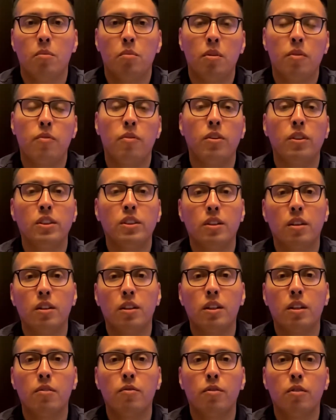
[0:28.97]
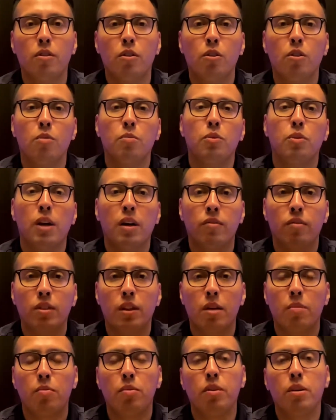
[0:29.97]
you start looking for a home, you have to get
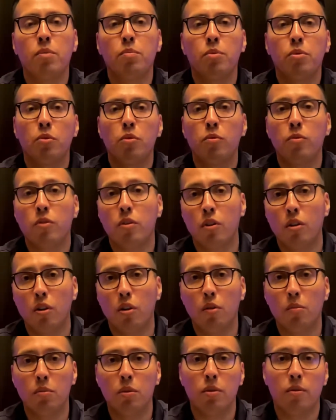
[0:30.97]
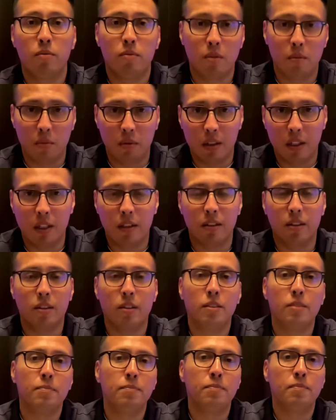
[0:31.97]
pre-approved for a home loan from a lender,
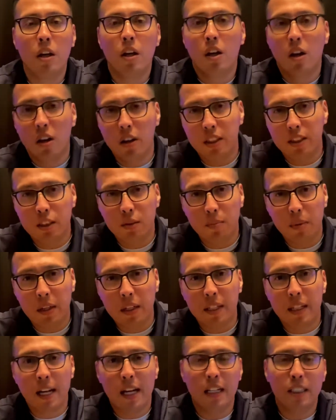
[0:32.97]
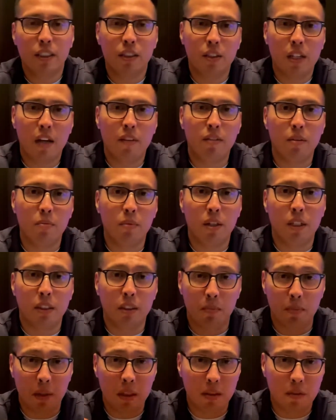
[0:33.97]
unless you're paying cash and you have the money to pay the
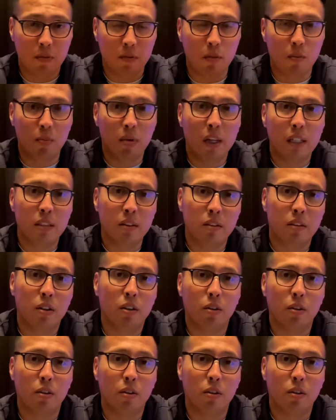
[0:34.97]
full price of the home.